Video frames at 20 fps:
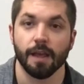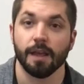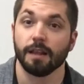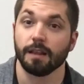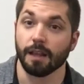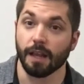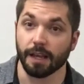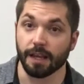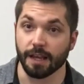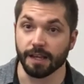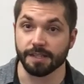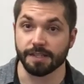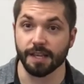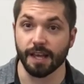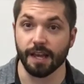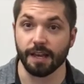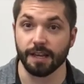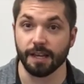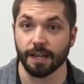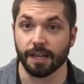Like I
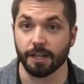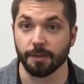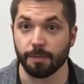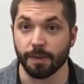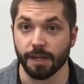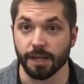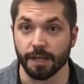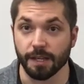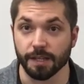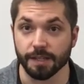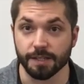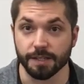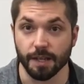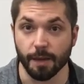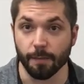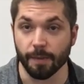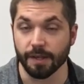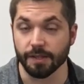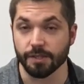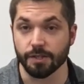said, it could be
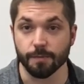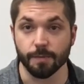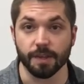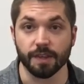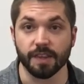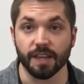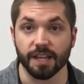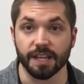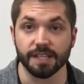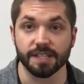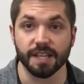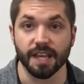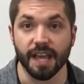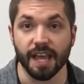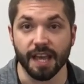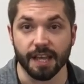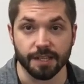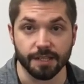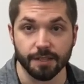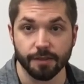some instrument that is
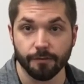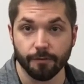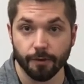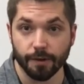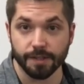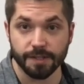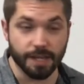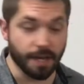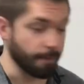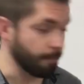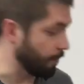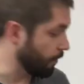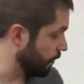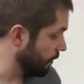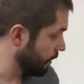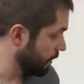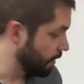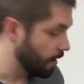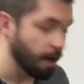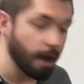hit, for
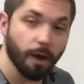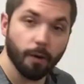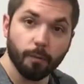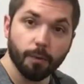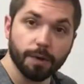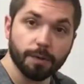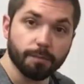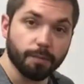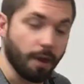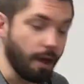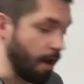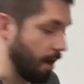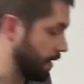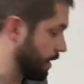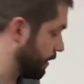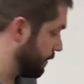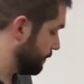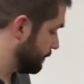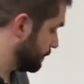example, a wood block.